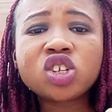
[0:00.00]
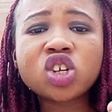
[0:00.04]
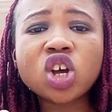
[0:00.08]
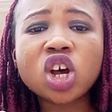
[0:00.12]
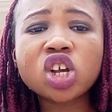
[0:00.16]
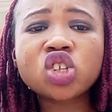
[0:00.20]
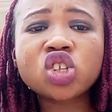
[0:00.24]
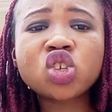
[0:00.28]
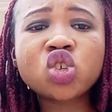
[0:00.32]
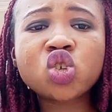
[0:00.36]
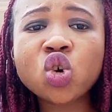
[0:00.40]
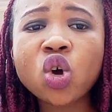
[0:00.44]

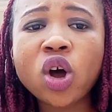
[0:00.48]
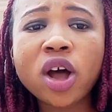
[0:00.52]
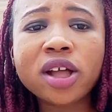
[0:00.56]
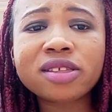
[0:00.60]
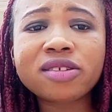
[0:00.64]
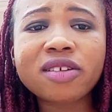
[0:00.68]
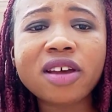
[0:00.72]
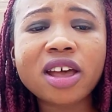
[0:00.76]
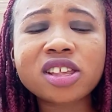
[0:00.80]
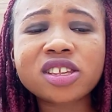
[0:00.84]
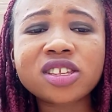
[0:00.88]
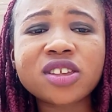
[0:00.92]
Just
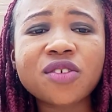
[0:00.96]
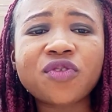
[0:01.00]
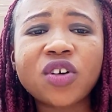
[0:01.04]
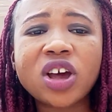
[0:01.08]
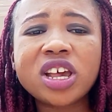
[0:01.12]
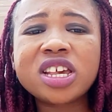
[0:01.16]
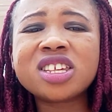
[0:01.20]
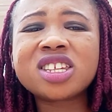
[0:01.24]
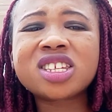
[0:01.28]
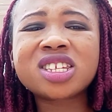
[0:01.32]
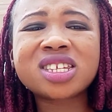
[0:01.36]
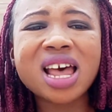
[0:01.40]
200
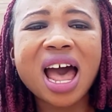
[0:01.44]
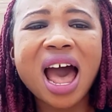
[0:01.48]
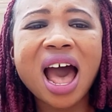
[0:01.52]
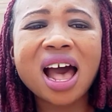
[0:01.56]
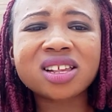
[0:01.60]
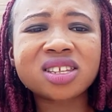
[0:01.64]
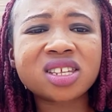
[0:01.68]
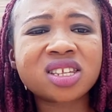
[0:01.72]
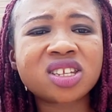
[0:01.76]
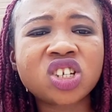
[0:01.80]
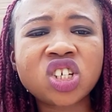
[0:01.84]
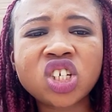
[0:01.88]
CFA is
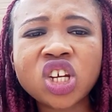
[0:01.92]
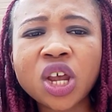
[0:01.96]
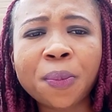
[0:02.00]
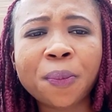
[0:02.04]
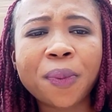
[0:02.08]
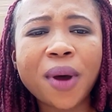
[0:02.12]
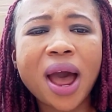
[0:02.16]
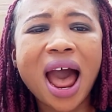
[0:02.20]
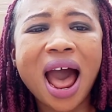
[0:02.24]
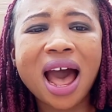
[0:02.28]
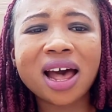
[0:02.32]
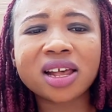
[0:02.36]
as
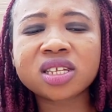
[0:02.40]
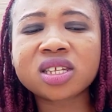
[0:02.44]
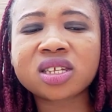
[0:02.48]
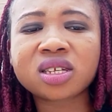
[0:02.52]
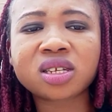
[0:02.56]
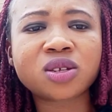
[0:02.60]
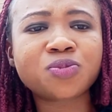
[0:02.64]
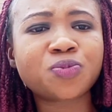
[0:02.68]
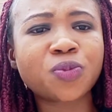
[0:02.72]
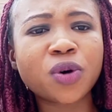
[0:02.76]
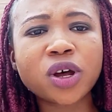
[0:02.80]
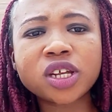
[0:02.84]
cheap
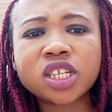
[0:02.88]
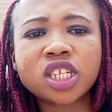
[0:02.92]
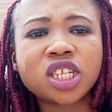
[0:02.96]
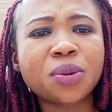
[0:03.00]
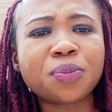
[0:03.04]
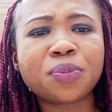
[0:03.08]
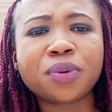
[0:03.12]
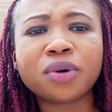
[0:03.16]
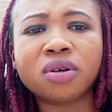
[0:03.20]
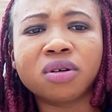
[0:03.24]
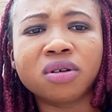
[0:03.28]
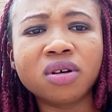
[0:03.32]
as
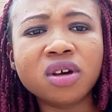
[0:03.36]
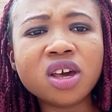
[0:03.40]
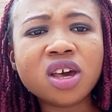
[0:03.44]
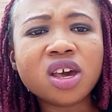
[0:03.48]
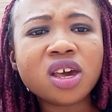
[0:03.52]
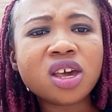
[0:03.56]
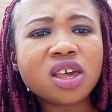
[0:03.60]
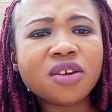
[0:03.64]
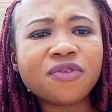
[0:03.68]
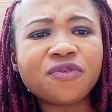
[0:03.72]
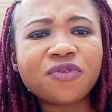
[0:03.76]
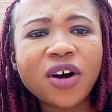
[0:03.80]
possible.
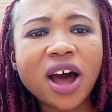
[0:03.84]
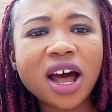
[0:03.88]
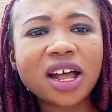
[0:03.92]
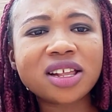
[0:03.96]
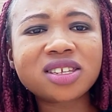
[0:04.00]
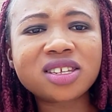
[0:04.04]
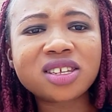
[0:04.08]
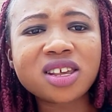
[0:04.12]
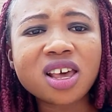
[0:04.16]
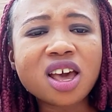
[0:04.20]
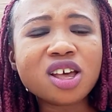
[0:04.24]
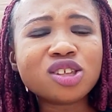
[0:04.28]
In
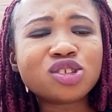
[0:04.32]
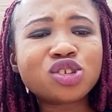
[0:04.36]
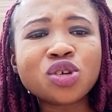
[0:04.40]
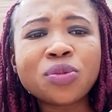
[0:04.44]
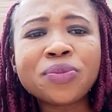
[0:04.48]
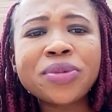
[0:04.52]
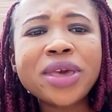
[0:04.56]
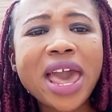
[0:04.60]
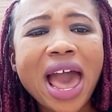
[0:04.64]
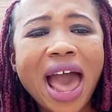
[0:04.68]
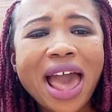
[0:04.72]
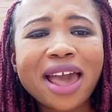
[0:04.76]
fact,
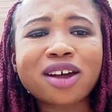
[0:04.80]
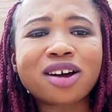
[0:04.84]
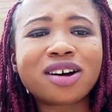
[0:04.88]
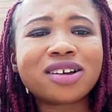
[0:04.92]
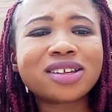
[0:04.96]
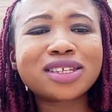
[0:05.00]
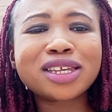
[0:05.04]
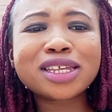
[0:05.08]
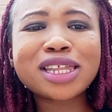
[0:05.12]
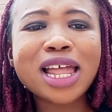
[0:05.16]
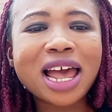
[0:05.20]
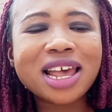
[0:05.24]
to me, I
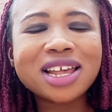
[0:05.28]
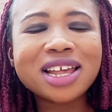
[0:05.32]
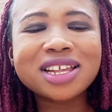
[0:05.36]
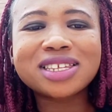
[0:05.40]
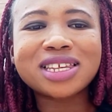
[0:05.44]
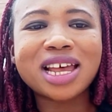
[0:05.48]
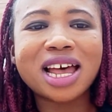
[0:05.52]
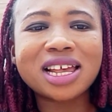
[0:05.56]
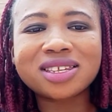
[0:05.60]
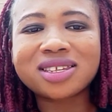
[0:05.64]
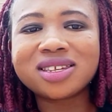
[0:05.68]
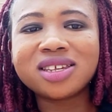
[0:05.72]
consider
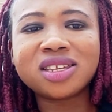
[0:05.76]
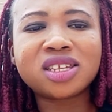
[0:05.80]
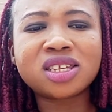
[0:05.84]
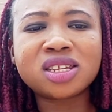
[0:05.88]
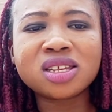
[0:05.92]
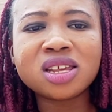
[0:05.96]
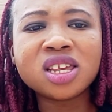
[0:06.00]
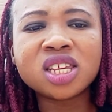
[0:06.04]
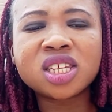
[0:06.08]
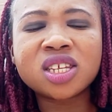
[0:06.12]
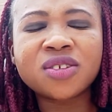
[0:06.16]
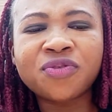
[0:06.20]
it
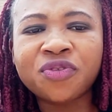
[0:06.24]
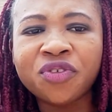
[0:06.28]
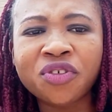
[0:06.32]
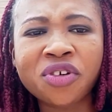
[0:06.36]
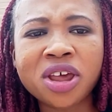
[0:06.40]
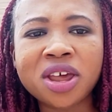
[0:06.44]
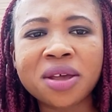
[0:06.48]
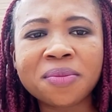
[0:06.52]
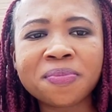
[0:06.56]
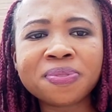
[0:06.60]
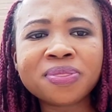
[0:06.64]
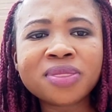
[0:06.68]
as is
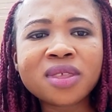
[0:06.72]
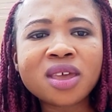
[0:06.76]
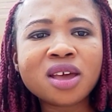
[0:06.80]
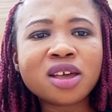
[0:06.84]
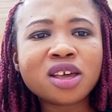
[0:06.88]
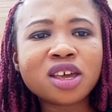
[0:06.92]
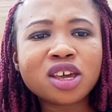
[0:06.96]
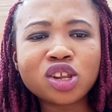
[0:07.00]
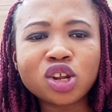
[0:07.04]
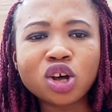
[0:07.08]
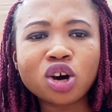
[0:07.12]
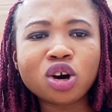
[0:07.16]
free.
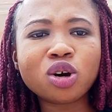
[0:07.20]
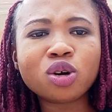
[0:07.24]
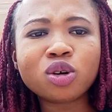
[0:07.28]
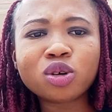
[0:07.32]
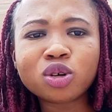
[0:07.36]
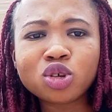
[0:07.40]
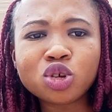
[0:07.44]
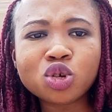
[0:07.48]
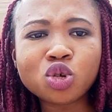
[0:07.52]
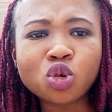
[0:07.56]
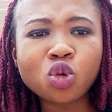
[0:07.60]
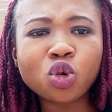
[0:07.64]
You know,
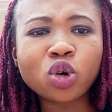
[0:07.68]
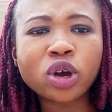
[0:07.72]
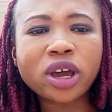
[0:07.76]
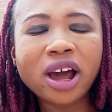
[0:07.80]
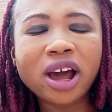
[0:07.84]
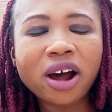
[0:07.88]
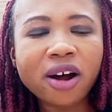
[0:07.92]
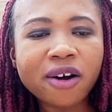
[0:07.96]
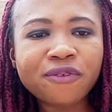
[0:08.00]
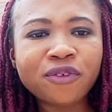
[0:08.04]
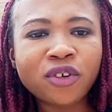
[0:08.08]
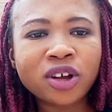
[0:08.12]
you
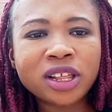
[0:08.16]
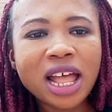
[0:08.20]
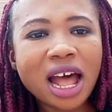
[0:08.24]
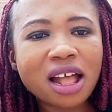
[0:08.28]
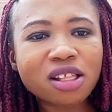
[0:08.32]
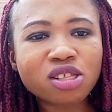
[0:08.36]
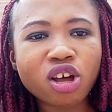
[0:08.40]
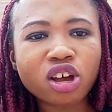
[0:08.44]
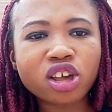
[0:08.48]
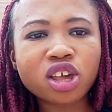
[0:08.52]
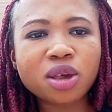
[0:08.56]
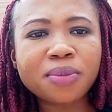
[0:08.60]
go for
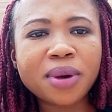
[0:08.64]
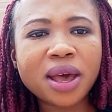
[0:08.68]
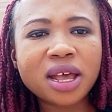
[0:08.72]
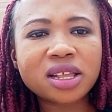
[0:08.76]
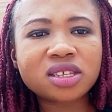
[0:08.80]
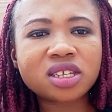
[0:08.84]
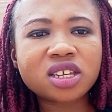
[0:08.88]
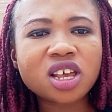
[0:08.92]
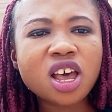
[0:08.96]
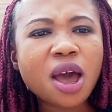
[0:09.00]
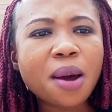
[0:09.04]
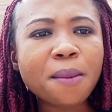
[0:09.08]
that
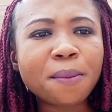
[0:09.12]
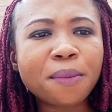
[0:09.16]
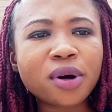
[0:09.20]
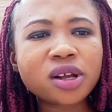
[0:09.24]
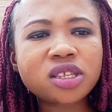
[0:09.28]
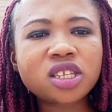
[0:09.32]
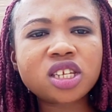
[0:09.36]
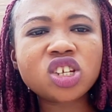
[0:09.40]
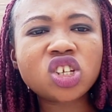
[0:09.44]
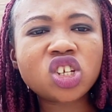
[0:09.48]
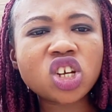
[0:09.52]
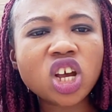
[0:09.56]
document,
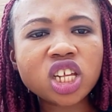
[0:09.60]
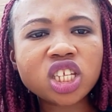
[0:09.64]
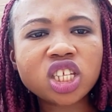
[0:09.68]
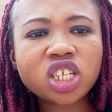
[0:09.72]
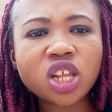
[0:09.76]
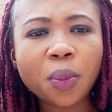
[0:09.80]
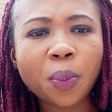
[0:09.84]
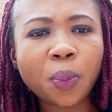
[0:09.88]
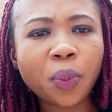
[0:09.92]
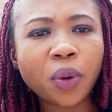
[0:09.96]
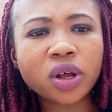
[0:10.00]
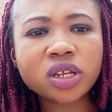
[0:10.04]
but it's
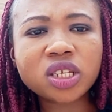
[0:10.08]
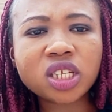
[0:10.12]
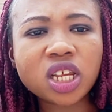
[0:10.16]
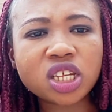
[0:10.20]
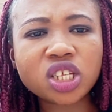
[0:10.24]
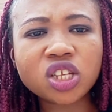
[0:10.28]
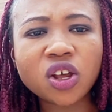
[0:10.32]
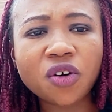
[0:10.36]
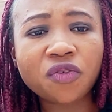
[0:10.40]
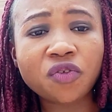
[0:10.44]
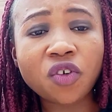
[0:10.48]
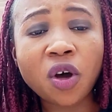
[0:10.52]
just the
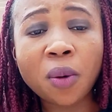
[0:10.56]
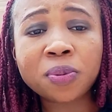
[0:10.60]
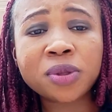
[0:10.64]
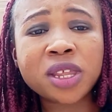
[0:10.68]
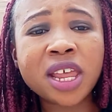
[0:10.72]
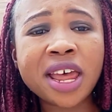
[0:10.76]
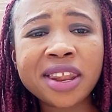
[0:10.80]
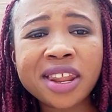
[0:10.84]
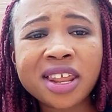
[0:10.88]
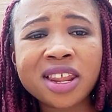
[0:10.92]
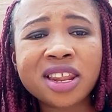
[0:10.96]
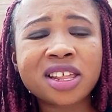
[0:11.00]
process of
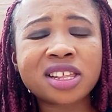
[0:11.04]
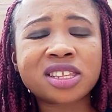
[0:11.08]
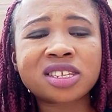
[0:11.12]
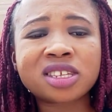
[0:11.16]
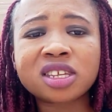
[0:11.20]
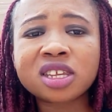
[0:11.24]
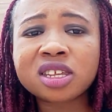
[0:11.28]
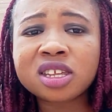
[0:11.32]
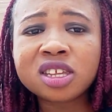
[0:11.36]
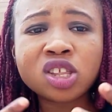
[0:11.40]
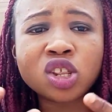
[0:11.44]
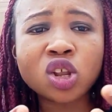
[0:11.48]
obtaining it.
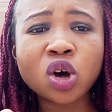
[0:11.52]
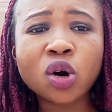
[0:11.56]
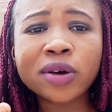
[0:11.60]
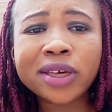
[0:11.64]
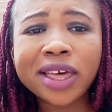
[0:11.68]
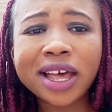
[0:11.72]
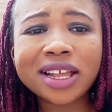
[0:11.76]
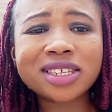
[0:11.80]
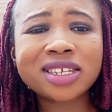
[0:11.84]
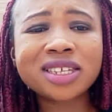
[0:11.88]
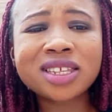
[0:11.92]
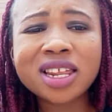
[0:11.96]
You know,
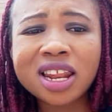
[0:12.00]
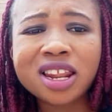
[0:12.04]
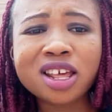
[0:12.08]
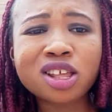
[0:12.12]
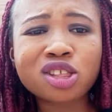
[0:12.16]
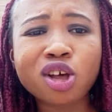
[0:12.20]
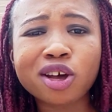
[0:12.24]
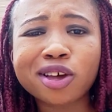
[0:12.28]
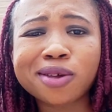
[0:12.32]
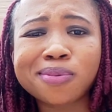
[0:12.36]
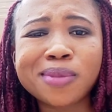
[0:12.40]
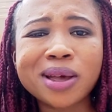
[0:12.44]
getting
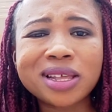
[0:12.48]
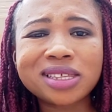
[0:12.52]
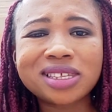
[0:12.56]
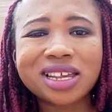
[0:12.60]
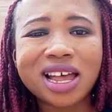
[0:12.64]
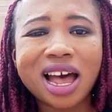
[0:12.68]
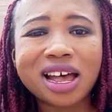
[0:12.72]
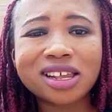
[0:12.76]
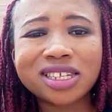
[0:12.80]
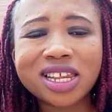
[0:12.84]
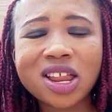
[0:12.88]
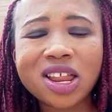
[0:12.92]
any
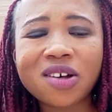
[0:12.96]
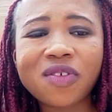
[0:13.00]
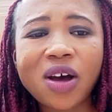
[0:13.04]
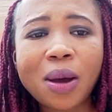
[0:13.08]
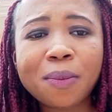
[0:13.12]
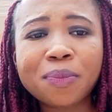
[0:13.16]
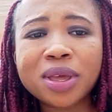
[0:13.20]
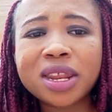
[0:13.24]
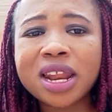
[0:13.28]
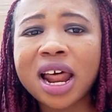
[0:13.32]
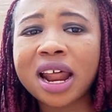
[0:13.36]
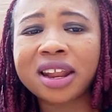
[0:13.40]
document has never
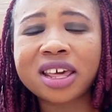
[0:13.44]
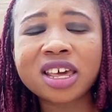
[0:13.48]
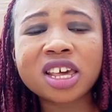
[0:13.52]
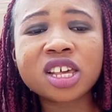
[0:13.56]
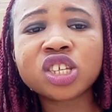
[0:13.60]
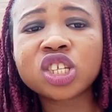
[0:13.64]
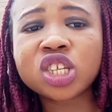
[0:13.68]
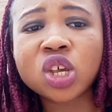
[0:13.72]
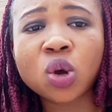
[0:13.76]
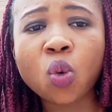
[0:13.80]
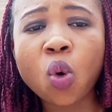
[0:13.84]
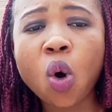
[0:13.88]
been an
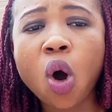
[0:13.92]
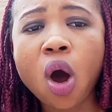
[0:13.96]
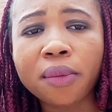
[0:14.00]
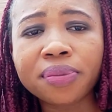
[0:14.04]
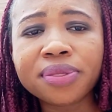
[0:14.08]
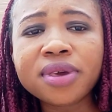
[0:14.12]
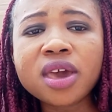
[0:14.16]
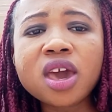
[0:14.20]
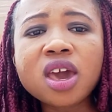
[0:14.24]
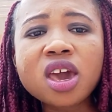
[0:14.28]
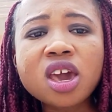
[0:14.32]
easy one.